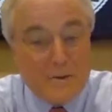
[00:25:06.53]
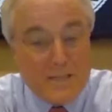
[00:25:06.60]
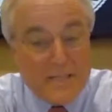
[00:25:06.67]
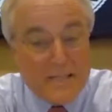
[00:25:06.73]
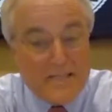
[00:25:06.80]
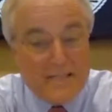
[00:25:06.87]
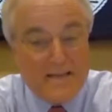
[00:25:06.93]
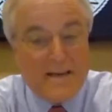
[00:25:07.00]

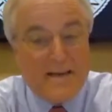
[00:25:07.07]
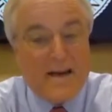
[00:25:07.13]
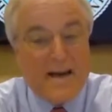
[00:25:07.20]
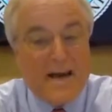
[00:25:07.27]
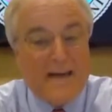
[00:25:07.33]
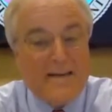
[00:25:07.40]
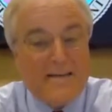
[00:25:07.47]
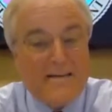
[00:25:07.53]
building,
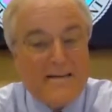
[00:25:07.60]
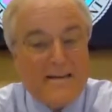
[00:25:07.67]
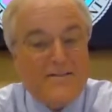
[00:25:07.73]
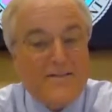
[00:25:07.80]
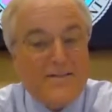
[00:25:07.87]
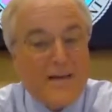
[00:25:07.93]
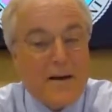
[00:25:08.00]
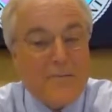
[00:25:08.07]
and
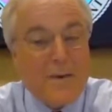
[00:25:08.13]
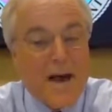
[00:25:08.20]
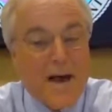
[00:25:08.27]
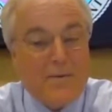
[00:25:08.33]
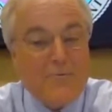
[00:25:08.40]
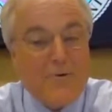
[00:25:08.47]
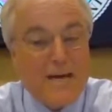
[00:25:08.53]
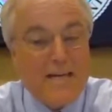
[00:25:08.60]
if it's not
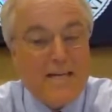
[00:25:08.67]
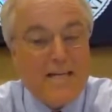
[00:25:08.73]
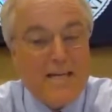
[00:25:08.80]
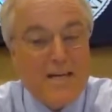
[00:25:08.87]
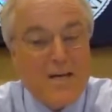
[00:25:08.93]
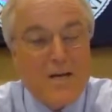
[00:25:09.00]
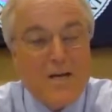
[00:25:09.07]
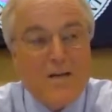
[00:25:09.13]
pad
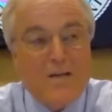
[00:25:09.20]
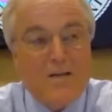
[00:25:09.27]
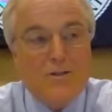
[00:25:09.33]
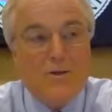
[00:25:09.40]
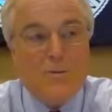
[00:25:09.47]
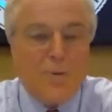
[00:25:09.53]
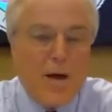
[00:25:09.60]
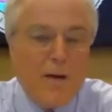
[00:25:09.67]
ready,
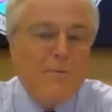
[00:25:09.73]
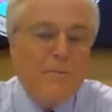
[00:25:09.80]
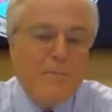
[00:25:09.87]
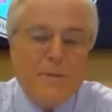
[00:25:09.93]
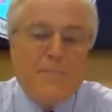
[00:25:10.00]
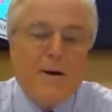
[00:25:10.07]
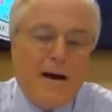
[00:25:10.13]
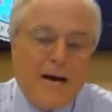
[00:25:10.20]
you're
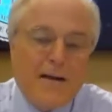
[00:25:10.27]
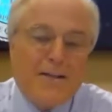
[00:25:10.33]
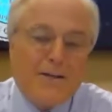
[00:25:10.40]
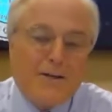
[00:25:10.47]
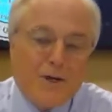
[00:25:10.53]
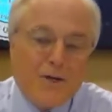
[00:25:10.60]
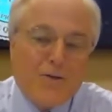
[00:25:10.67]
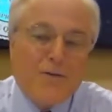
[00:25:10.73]
probably
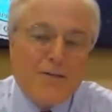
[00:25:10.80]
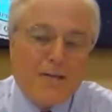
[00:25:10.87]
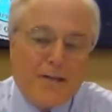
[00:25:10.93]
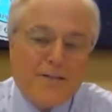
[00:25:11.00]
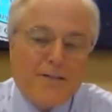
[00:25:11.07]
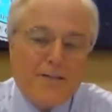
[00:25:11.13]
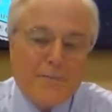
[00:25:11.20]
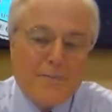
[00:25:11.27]
behind the curve and
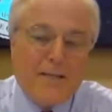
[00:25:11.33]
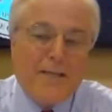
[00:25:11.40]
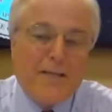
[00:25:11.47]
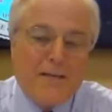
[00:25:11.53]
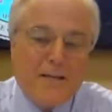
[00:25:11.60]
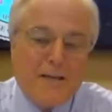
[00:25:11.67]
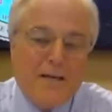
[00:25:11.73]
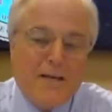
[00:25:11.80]
not going to
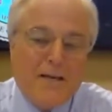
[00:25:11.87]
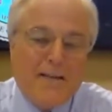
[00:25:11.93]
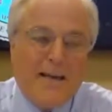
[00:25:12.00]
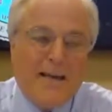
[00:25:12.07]
be there.